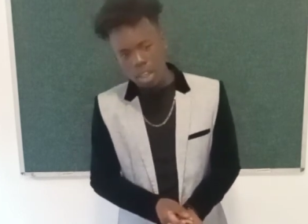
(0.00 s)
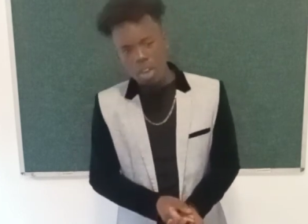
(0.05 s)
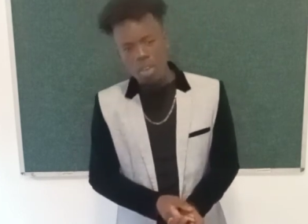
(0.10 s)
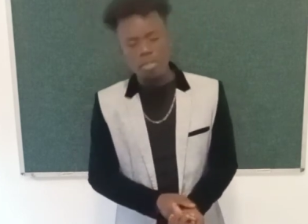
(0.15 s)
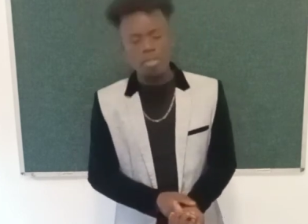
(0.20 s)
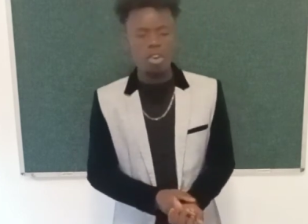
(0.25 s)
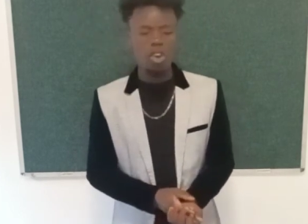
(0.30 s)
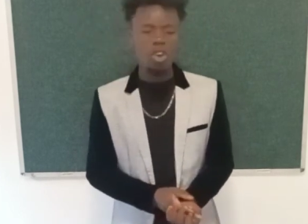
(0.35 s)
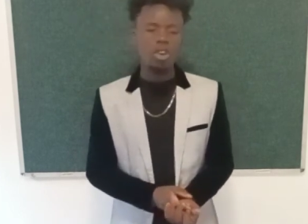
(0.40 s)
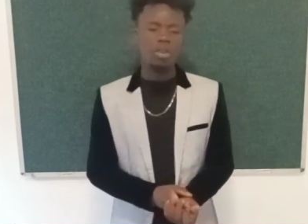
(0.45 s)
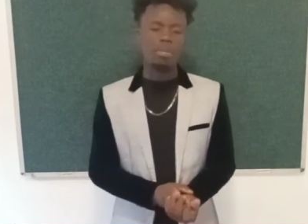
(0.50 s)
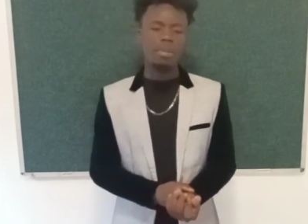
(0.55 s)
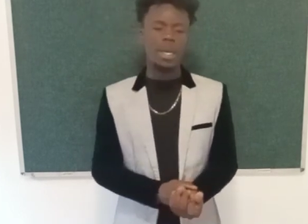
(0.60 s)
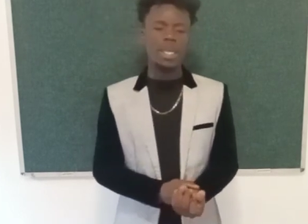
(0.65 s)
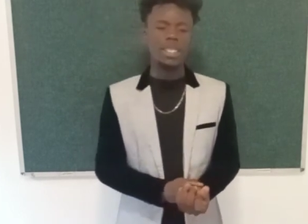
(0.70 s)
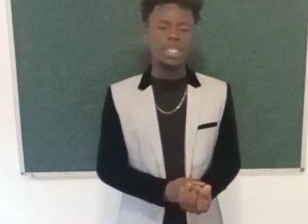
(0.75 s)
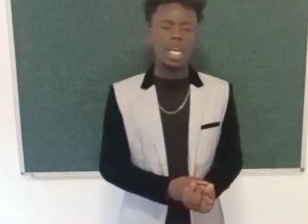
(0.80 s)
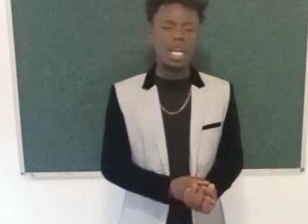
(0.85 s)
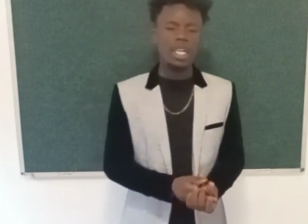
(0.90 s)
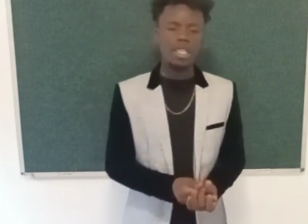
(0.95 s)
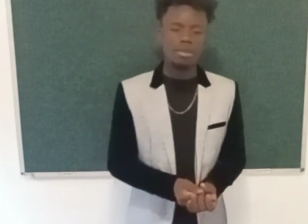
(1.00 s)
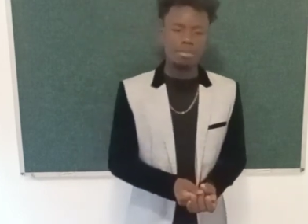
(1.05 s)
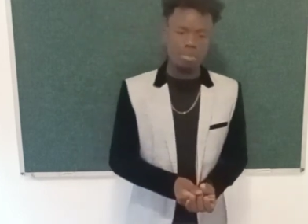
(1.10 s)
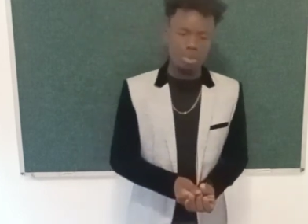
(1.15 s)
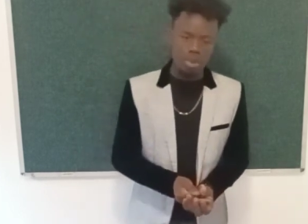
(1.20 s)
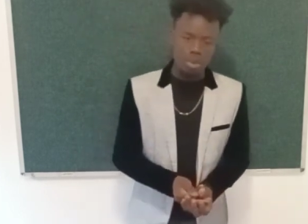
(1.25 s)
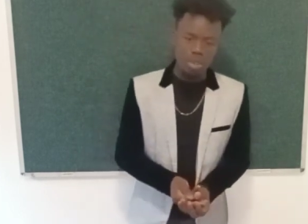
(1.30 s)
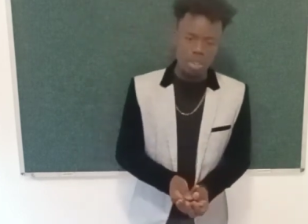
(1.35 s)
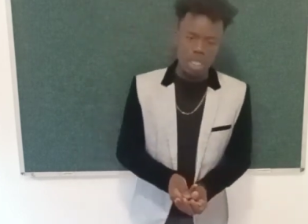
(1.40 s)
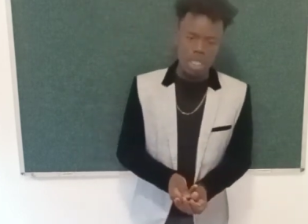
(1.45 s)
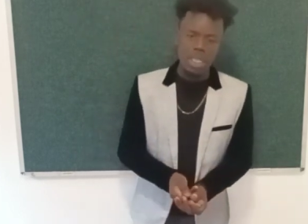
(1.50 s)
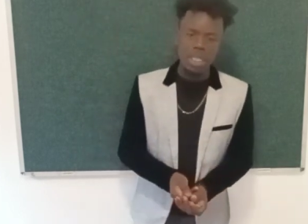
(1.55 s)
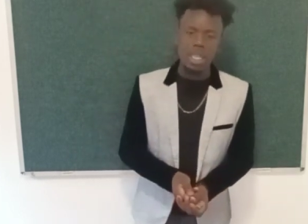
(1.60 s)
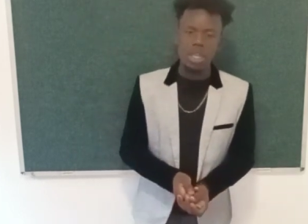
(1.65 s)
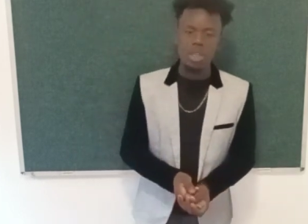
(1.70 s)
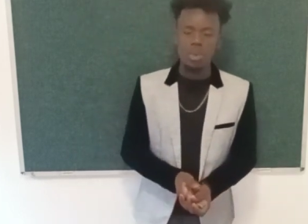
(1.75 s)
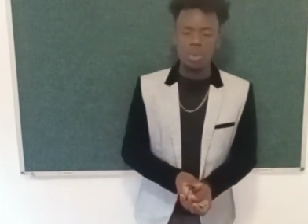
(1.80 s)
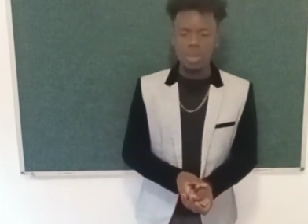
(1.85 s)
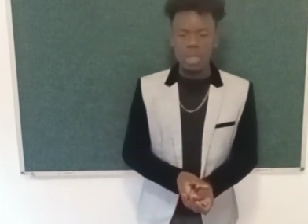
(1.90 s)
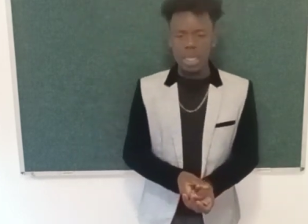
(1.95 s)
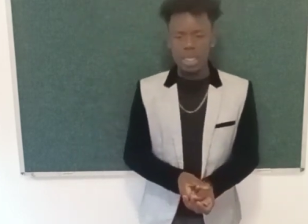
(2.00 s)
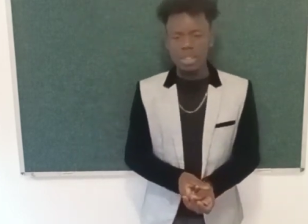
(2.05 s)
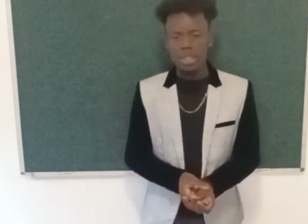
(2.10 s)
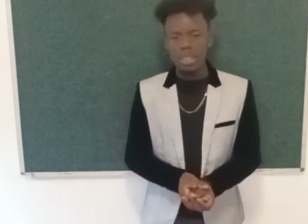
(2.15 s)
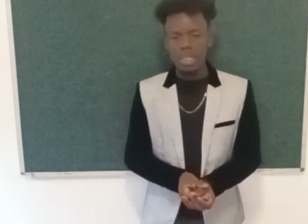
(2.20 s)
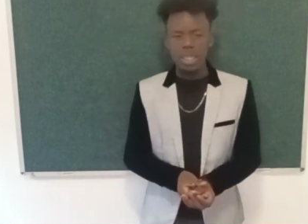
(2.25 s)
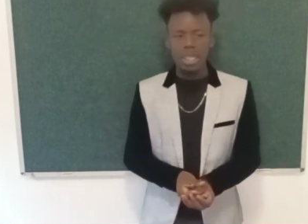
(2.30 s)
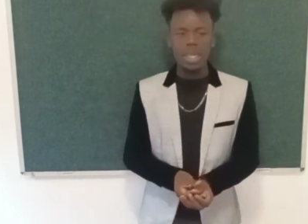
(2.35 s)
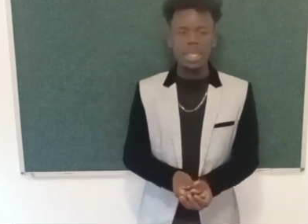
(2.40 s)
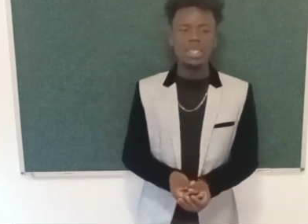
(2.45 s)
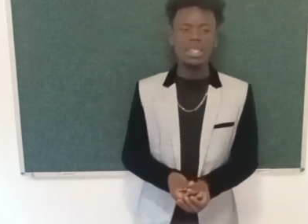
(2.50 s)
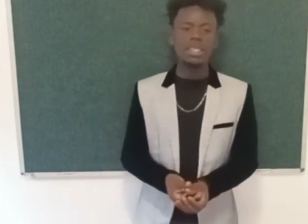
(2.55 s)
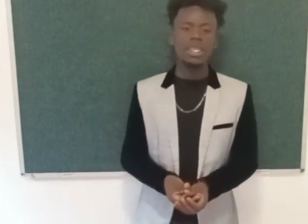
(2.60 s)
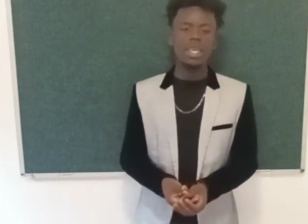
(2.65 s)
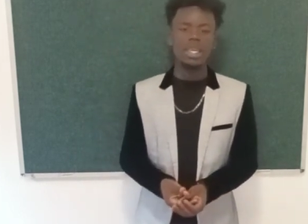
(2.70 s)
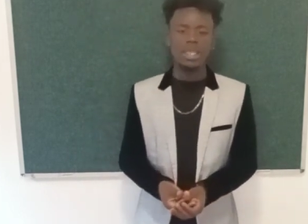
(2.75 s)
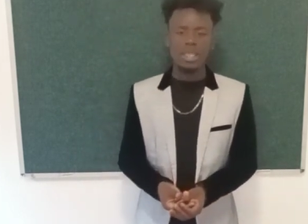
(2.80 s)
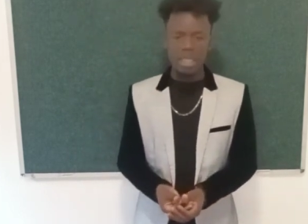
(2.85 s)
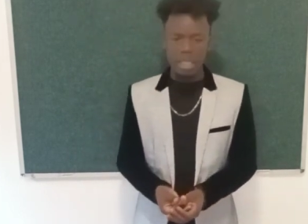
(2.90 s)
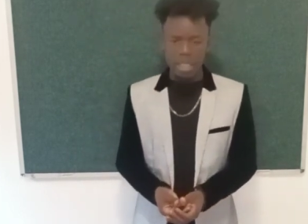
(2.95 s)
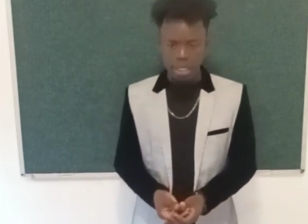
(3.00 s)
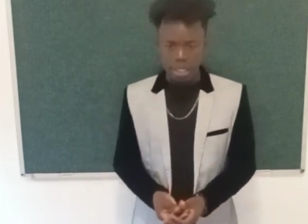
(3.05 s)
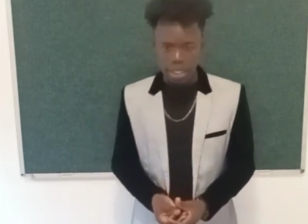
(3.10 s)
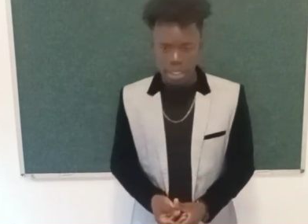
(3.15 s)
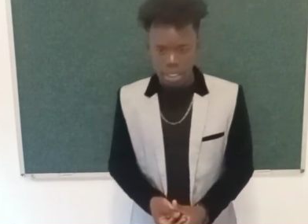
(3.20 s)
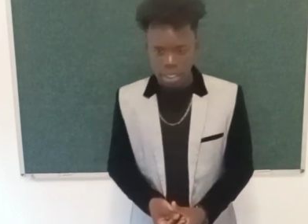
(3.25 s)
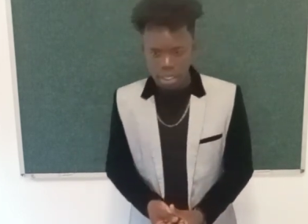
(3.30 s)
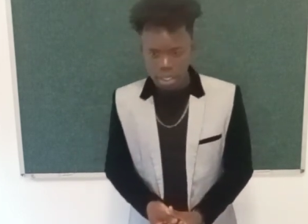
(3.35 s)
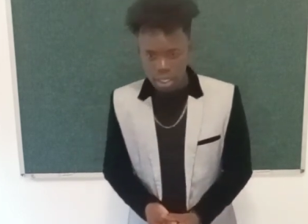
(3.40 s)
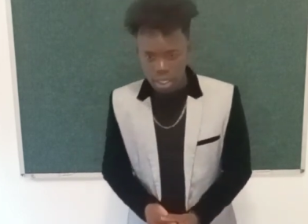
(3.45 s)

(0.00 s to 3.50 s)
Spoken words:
followed by Charles Booth in the US in 1888.